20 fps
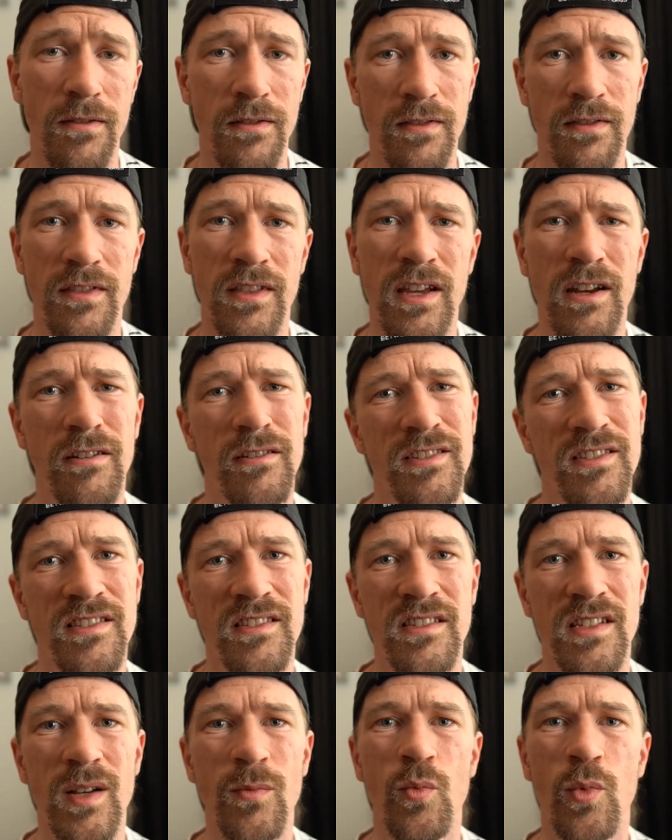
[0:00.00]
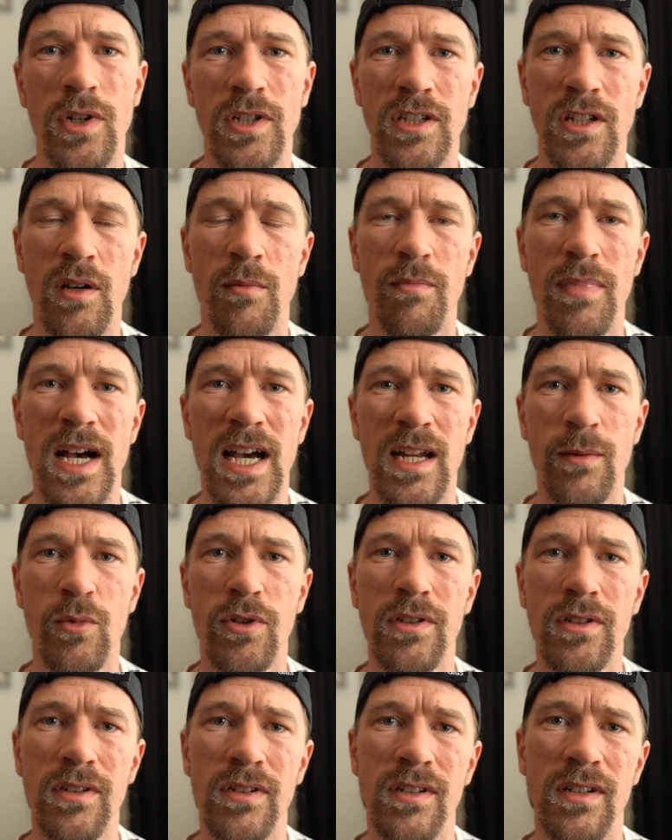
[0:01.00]
They are somewhat
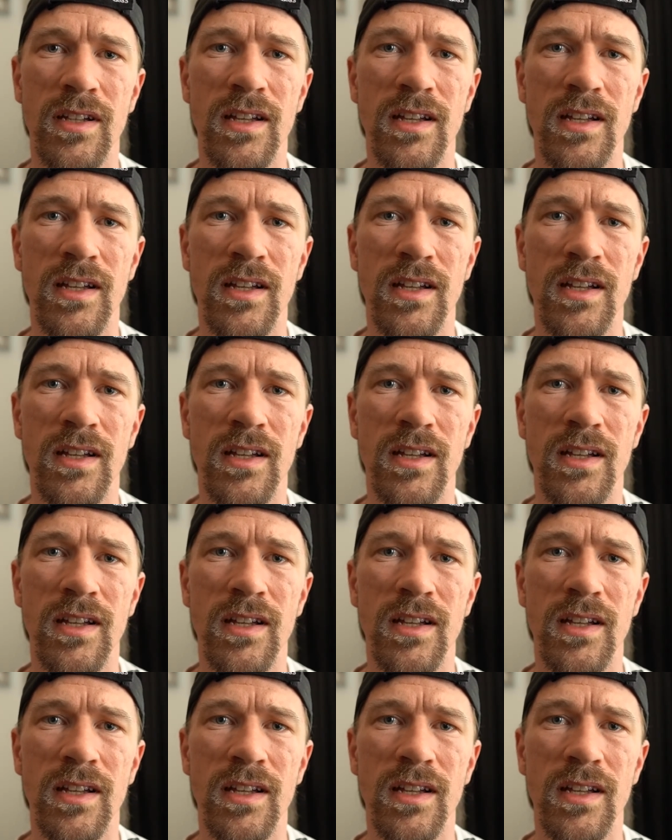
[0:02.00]
compatible,